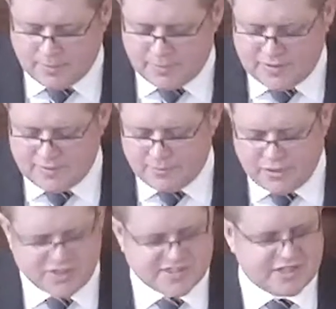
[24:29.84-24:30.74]
but in the
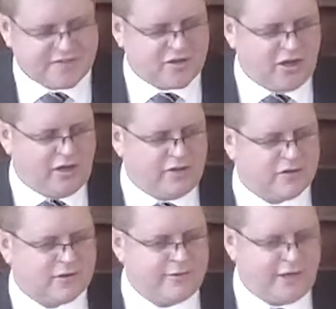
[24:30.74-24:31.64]
mercy of God,
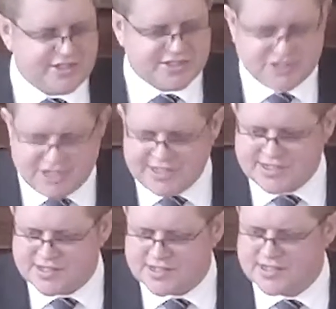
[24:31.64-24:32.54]
Christ
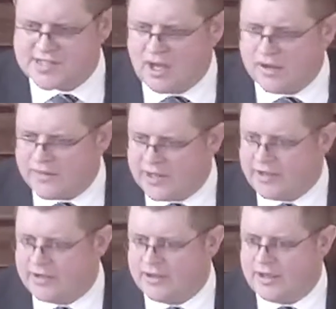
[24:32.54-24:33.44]
Jesus has hung
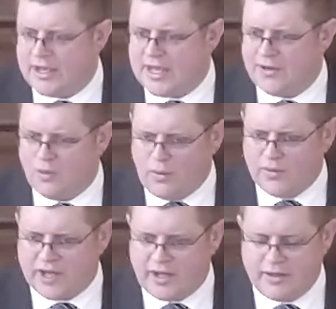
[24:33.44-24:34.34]
there in
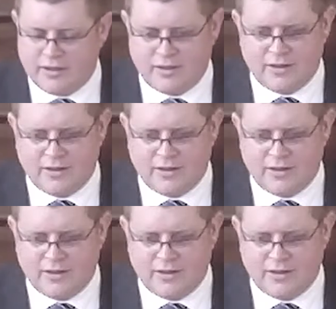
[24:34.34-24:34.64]
order